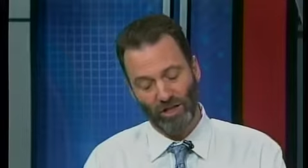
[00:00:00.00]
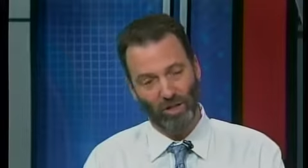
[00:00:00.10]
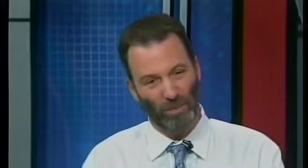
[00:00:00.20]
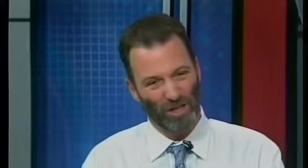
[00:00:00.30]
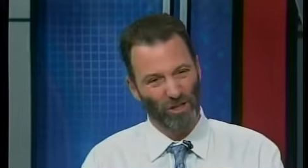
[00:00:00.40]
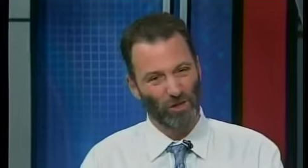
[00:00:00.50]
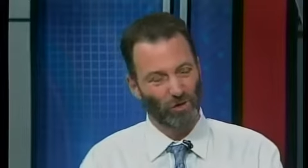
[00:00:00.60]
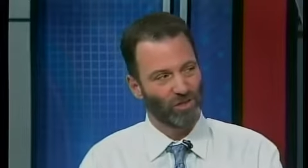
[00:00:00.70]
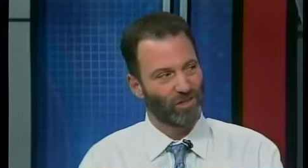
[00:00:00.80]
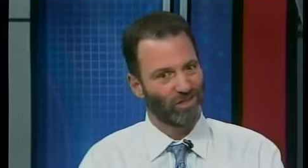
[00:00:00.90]
into
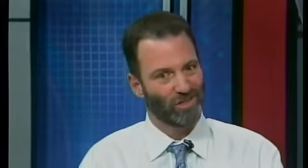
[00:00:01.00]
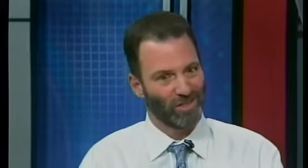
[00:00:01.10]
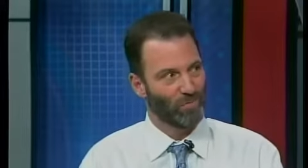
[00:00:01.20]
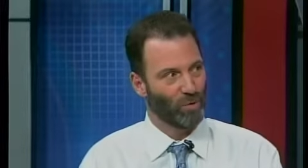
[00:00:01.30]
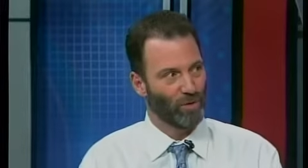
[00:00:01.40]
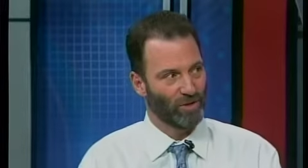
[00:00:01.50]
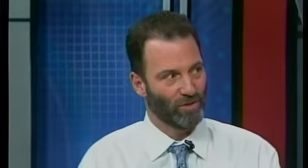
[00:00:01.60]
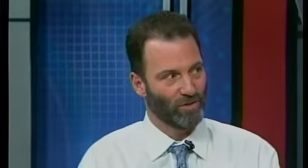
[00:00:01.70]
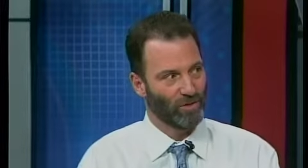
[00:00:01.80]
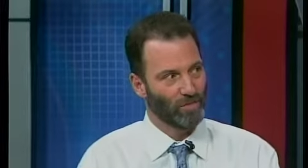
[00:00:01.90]
pustules and eventually
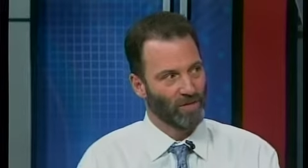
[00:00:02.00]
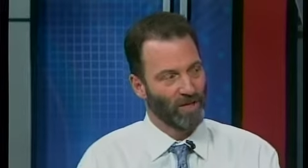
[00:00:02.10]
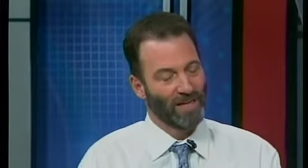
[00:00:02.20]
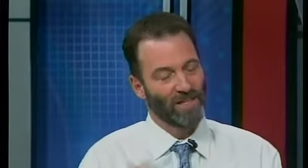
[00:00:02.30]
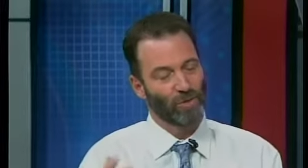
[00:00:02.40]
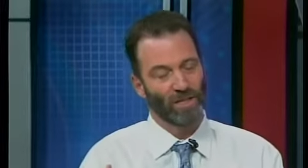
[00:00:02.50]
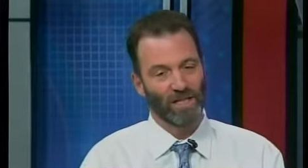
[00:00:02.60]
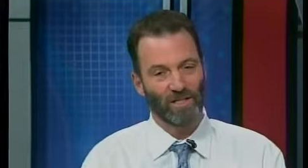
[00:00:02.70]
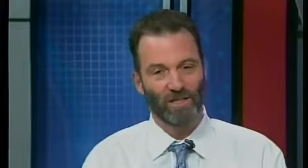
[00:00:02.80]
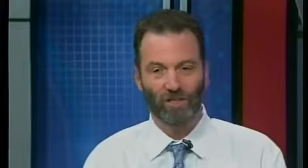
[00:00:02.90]
boils. That's what
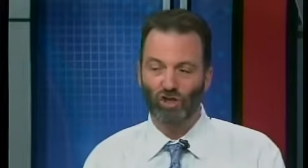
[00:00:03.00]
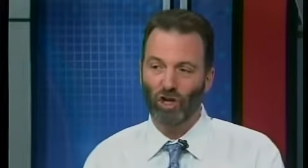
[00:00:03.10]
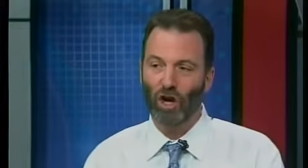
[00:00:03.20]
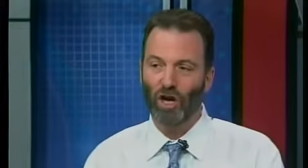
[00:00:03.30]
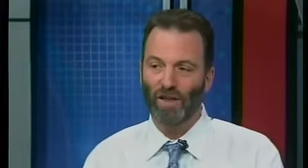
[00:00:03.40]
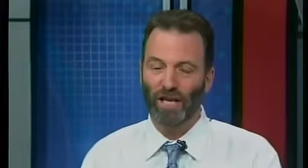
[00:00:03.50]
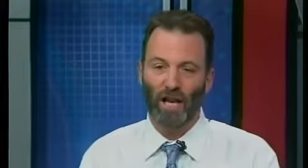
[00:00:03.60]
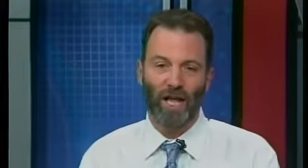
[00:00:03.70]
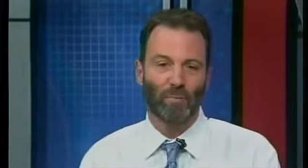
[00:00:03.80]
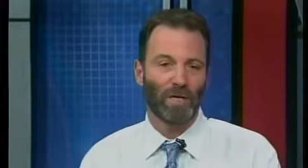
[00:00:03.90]
leads to the scarring that a
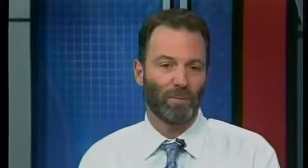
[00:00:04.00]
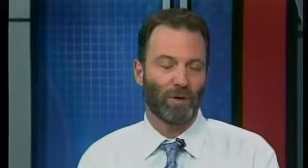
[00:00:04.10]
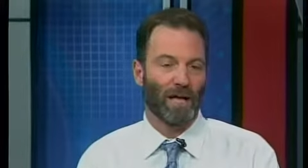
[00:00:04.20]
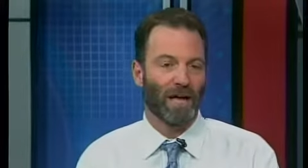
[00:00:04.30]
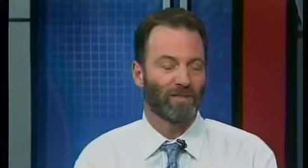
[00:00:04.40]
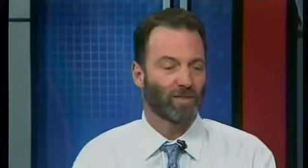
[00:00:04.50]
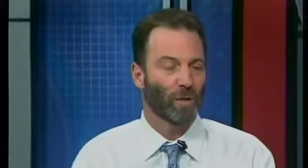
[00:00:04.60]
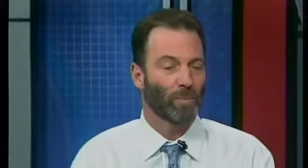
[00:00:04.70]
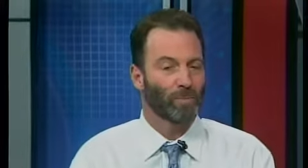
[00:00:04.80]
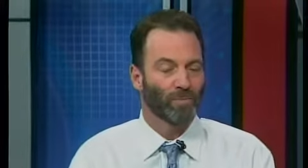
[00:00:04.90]
lot of people have.
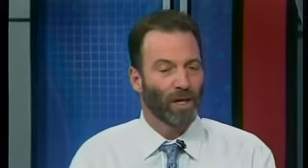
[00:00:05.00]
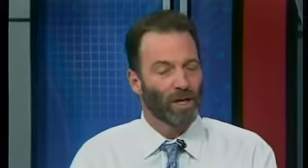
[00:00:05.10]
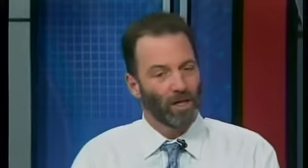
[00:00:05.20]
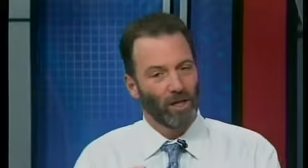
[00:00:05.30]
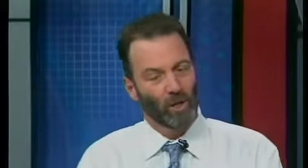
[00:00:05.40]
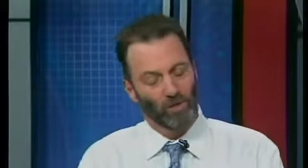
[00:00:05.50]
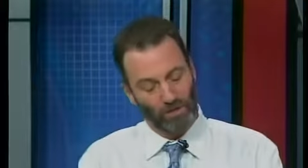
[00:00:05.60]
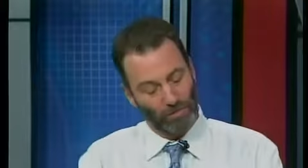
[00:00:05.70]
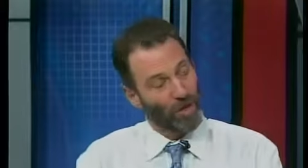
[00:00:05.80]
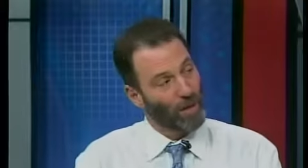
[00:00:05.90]
So, you know,
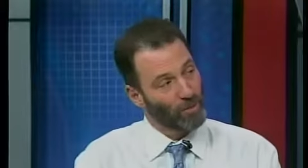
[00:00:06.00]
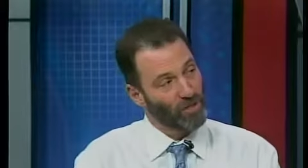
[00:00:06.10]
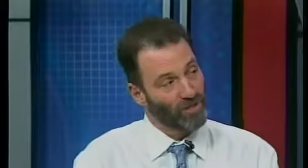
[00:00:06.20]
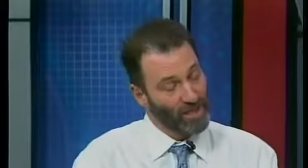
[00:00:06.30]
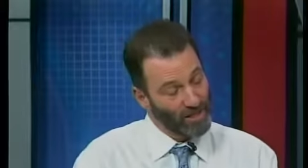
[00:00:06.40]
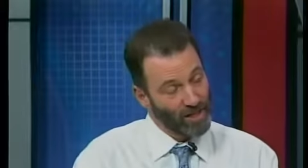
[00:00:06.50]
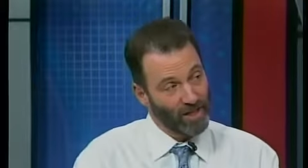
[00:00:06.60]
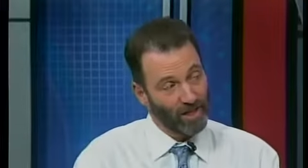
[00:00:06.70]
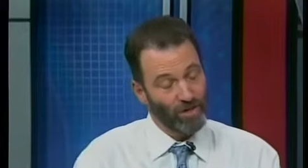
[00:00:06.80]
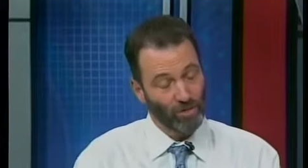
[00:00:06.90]
proper skin
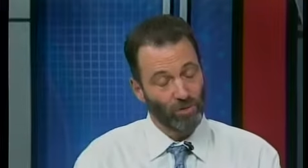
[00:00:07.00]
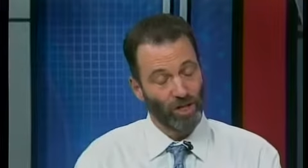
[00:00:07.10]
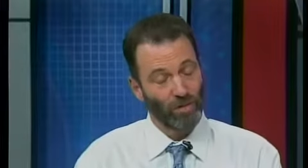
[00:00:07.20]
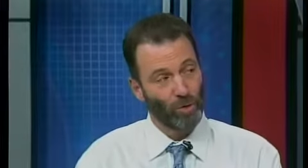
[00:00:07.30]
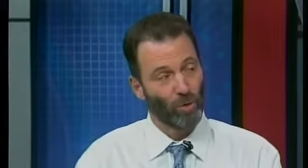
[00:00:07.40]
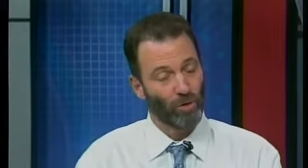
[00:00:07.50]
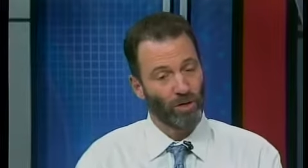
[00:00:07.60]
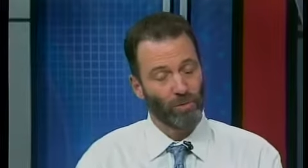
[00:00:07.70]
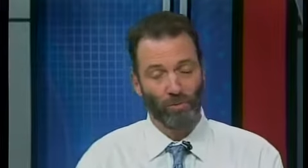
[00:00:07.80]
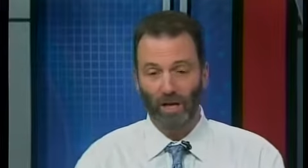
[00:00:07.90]
care is really
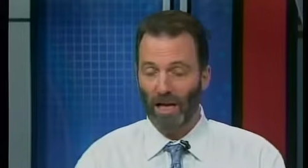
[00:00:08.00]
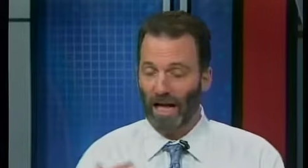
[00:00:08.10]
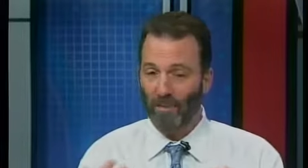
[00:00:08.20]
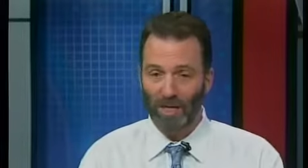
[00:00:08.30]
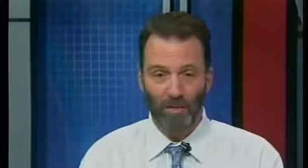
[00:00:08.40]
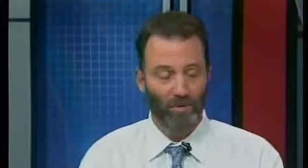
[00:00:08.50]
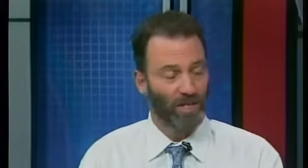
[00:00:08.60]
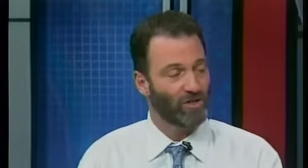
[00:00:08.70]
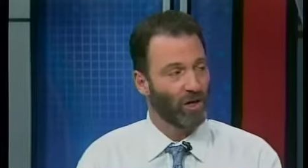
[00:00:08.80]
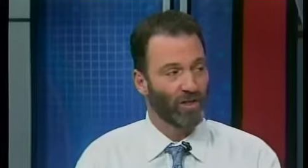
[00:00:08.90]
important, and with a lot of people,
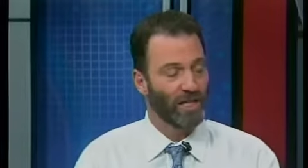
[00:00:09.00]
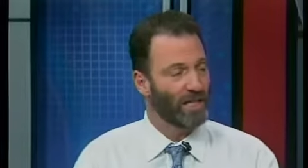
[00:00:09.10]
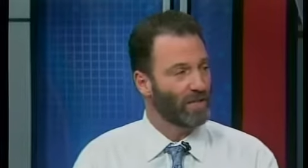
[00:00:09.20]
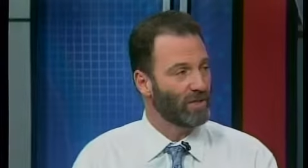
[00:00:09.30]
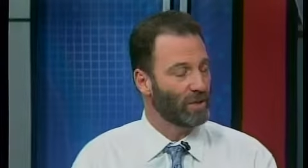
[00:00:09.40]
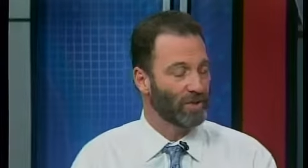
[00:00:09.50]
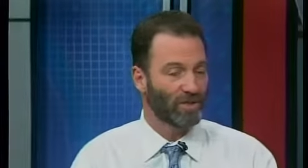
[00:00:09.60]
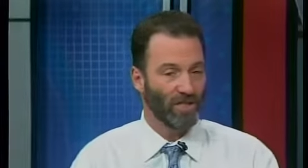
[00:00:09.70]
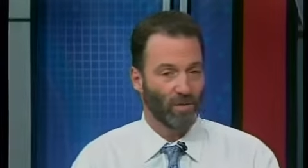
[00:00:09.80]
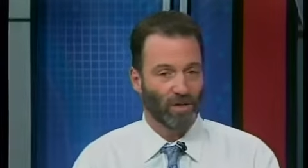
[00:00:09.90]
that's all they need to do is
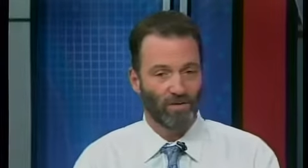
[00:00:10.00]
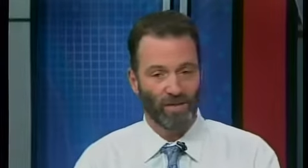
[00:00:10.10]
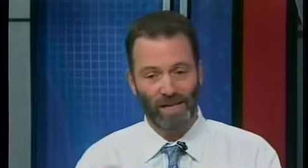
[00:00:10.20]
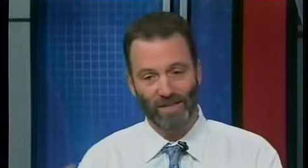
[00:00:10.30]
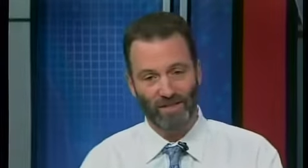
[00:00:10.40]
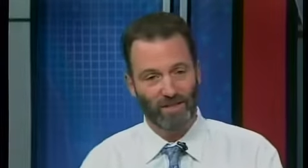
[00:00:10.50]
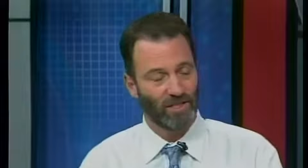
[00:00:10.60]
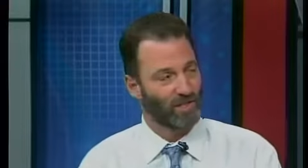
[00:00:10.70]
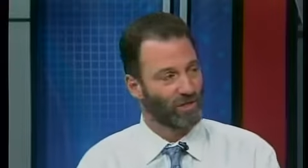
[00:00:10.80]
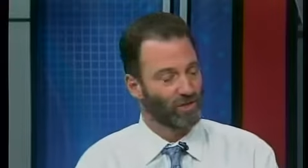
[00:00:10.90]
see one of an
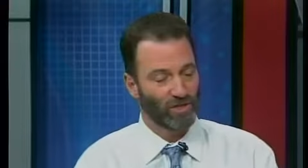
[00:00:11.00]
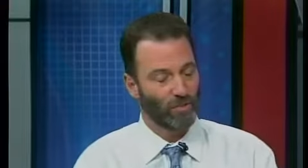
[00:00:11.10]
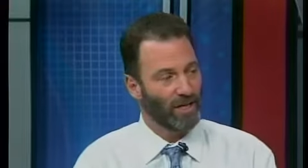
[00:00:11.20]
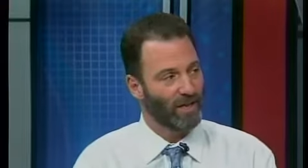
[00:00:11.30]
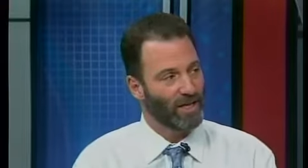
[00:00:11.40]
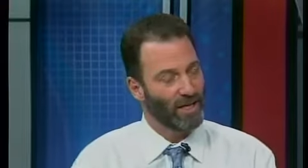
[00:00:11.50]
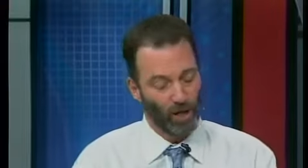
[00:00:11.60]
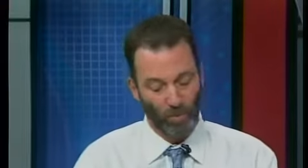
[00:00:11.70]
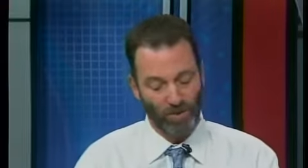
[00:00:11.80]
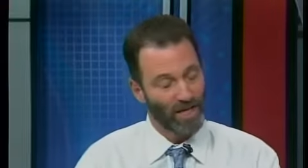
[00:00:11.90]
esthetician or somebody that can
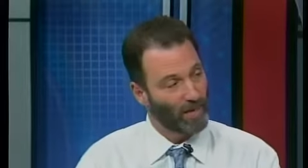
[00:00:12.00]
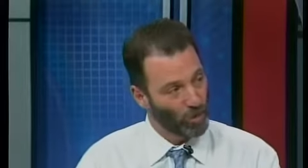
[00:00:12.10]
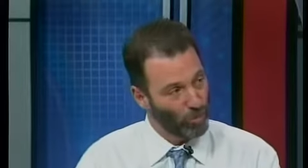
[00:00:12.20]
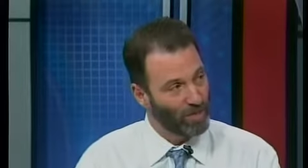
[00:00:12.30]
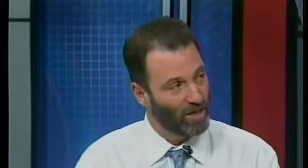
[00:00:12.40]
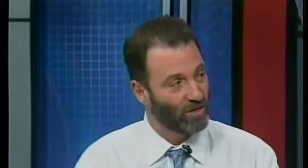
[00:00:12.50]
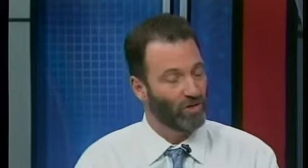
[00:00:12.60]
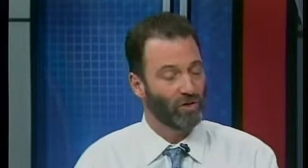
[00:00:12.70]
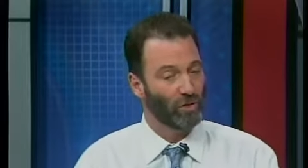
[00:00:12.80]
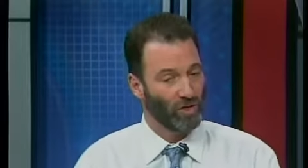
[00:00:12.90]
help with chemical
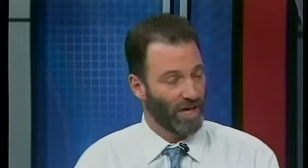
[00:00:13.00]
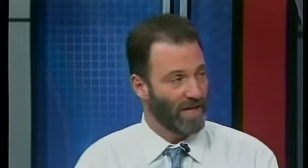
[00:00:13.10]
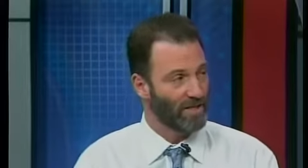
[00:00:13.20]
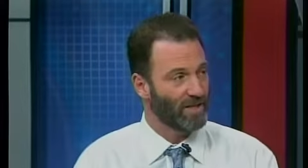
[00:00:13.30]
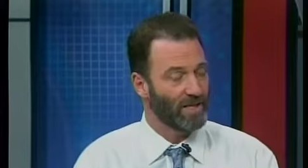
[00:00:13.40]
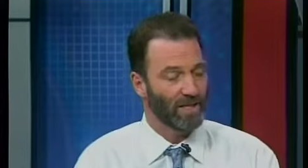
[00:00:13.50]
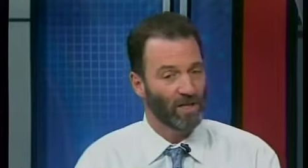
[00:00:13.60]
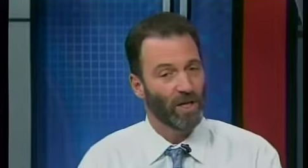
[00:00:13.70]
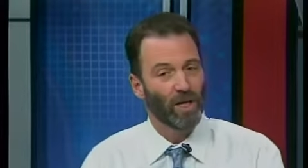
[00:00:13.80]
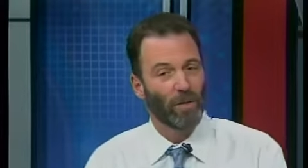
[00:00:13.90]
peels and those kinds of
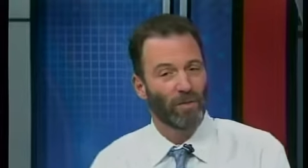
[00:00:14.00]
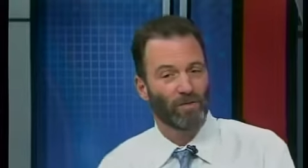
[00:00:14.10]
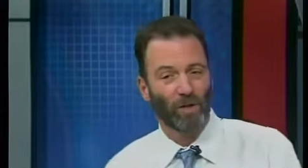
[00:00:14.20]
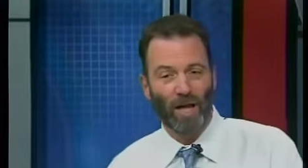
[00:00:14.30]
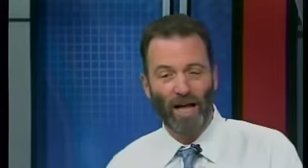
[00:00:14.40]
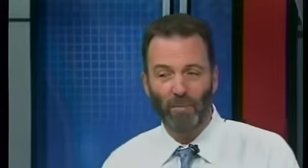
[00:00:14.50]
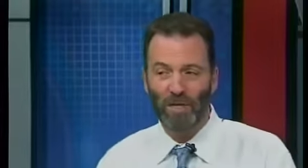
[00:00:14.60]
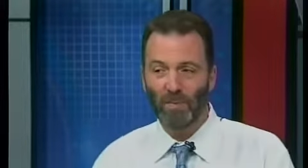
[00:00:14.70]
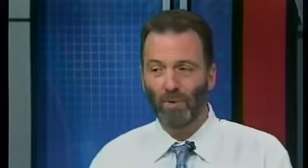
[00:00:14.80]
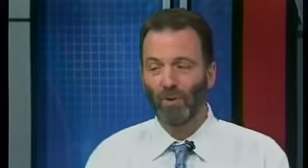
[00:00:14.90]
things. But for a lot of
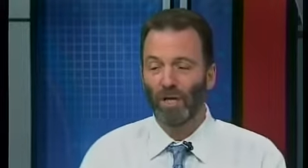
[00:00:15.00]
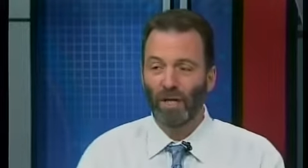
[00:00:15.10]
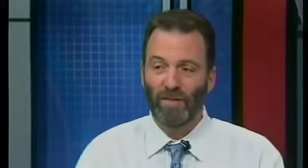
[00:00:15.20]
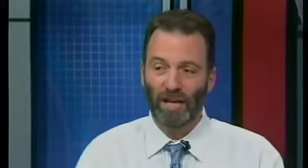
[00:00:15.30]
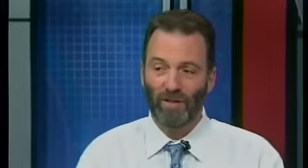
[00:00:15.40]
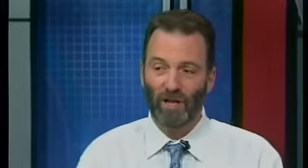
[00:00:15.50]
people, they have